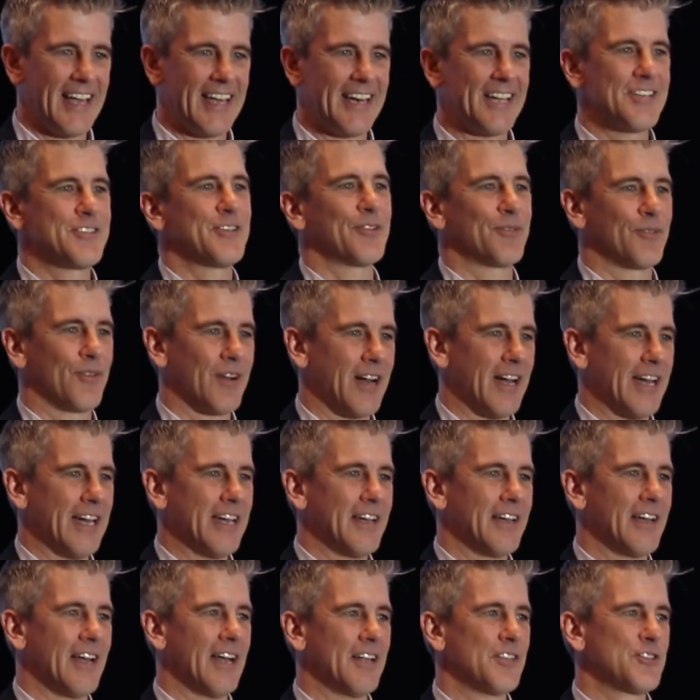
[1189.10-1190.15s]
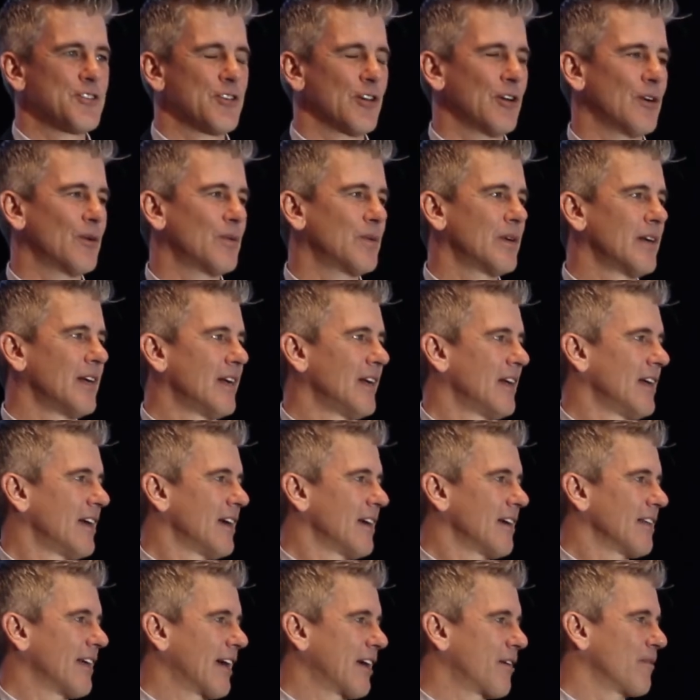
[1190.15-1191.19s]
And is it right? And so,
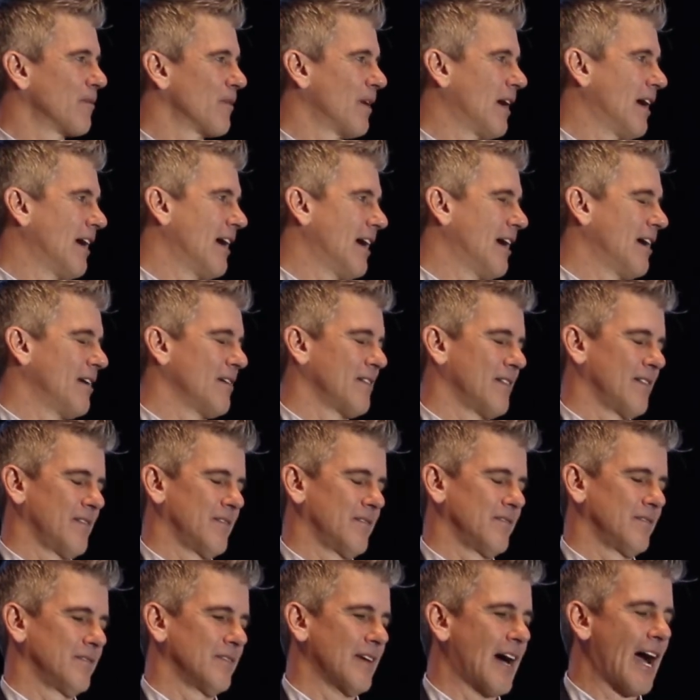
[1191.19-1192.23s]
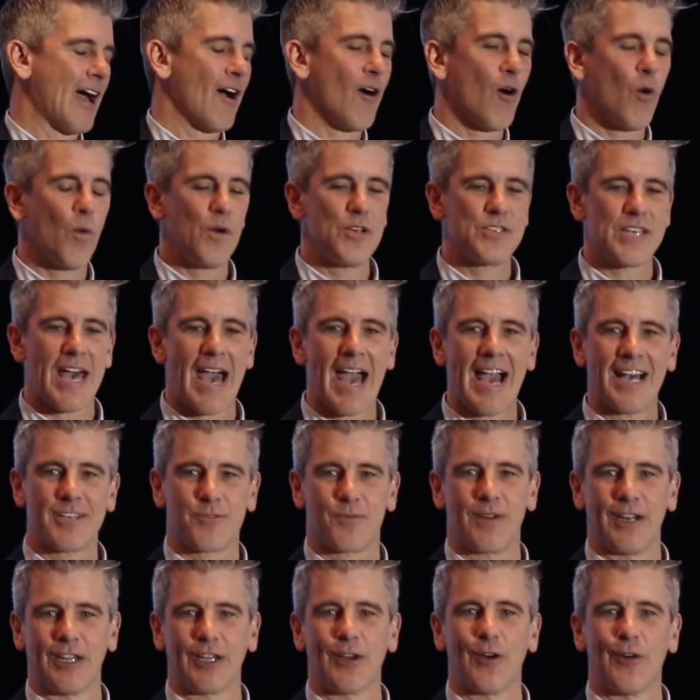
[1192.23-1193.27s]
like, uh, I always
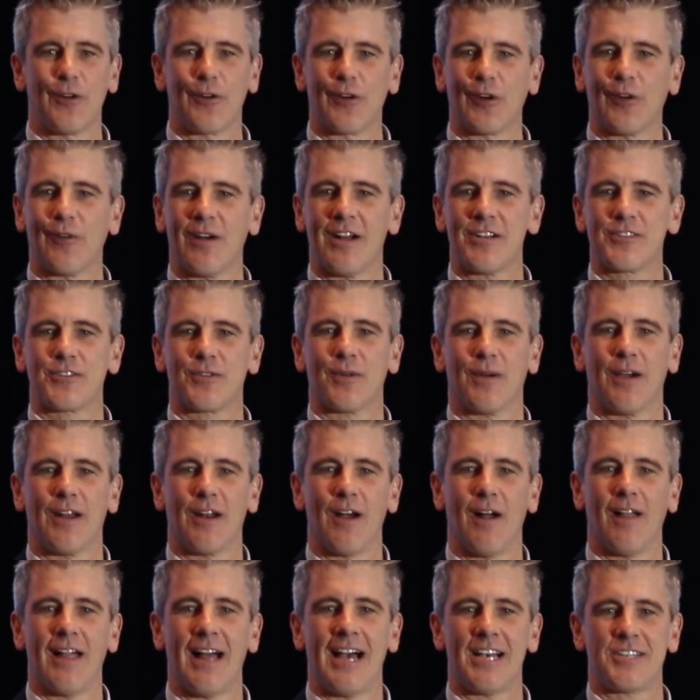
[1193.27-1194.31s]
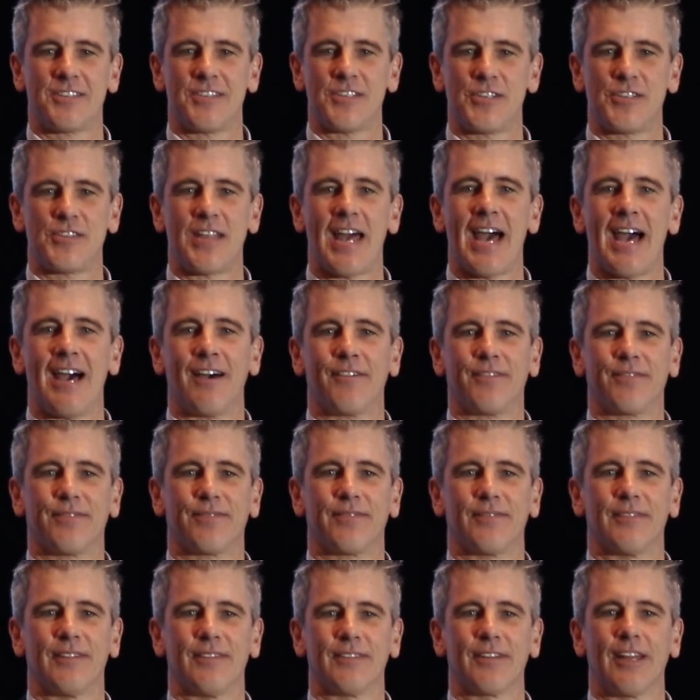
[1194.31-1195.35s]
ask when I go into a restaurant, I'll ask the staff,
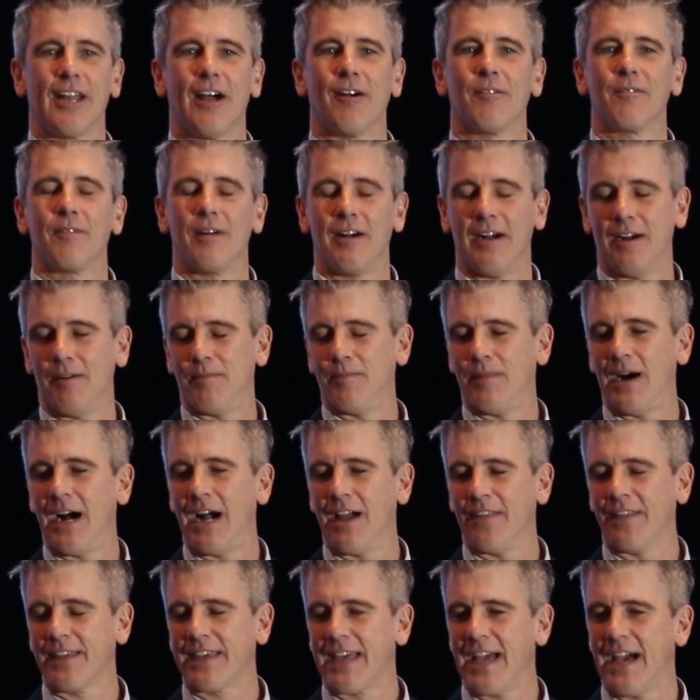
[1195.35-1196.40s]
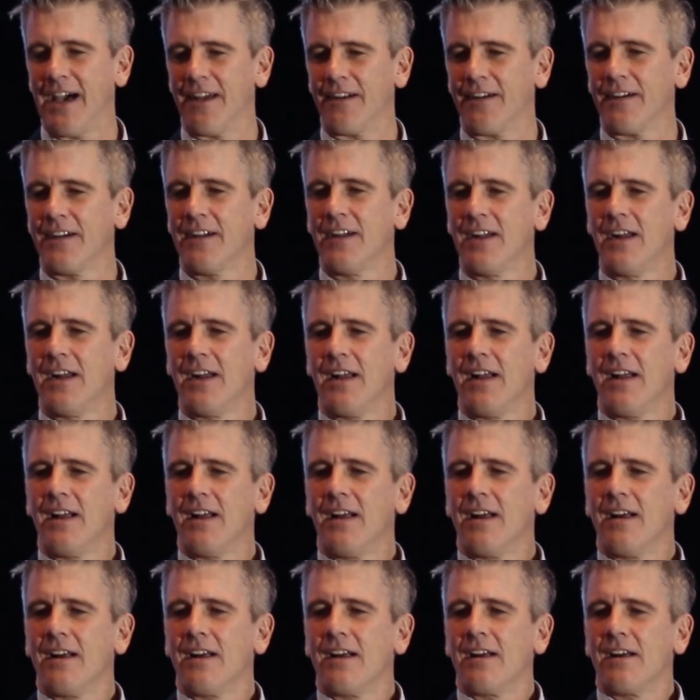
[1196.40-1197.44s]
you know, uh, behind the counter.
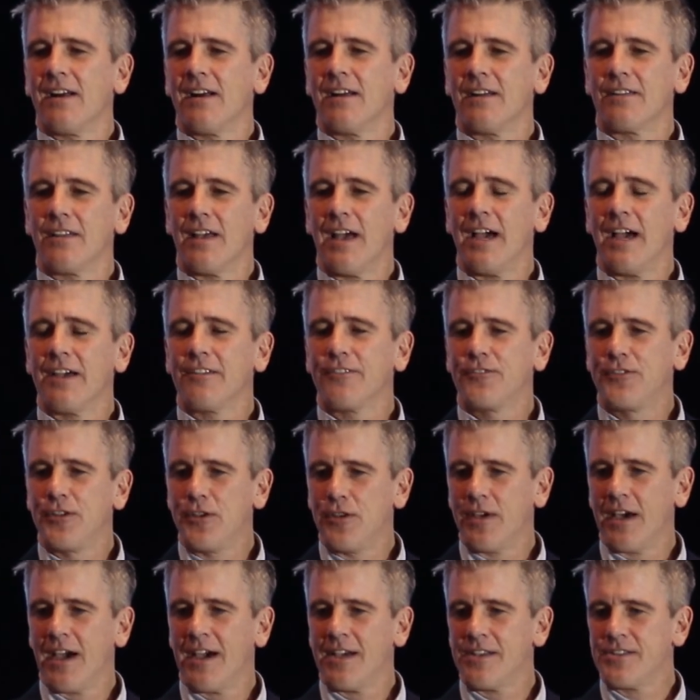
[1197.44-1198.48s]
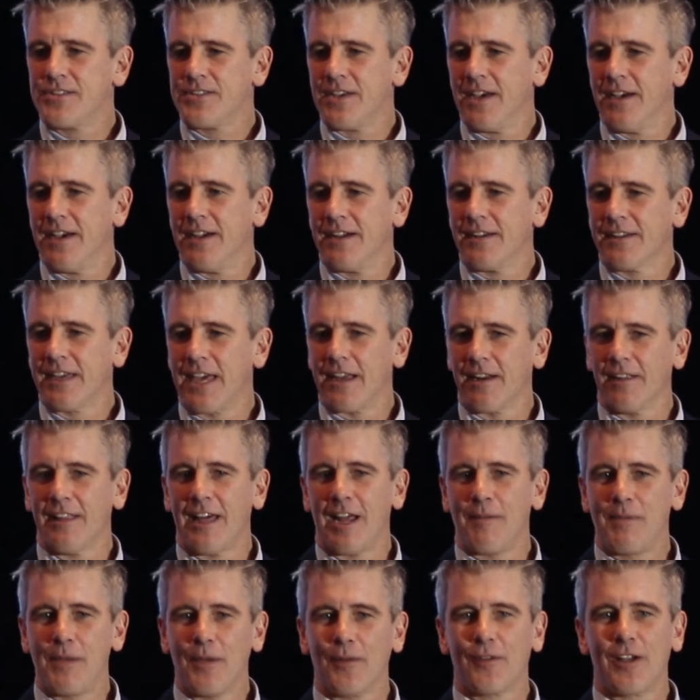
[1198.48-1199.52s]
Hey, do you guys uh, get a
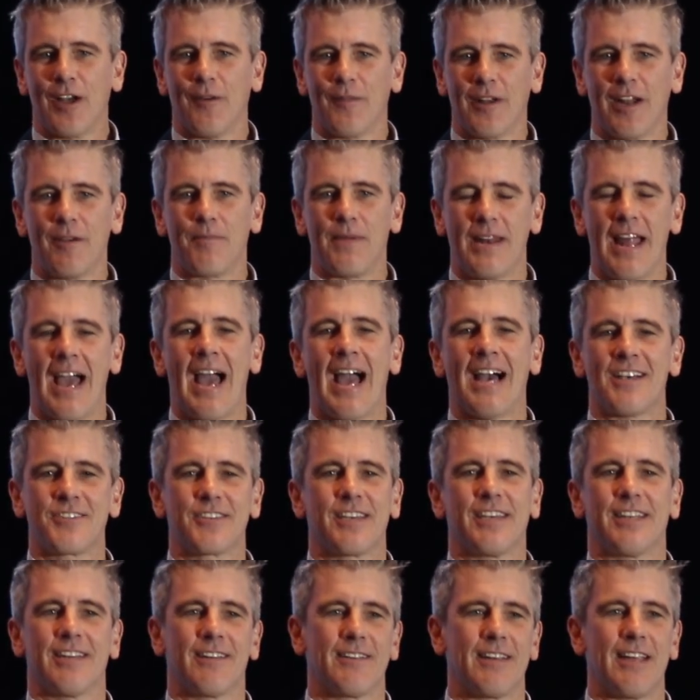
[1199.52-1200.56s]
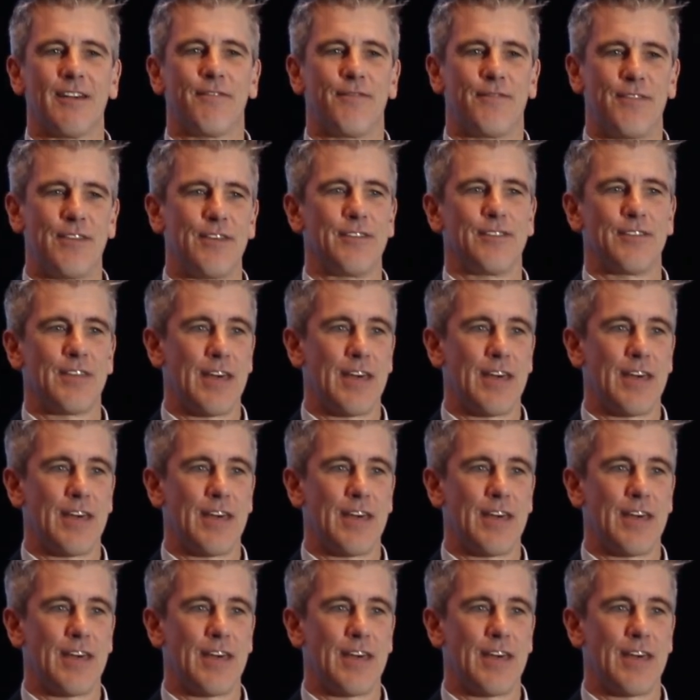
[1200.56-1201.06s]
lot of people coming up and asking if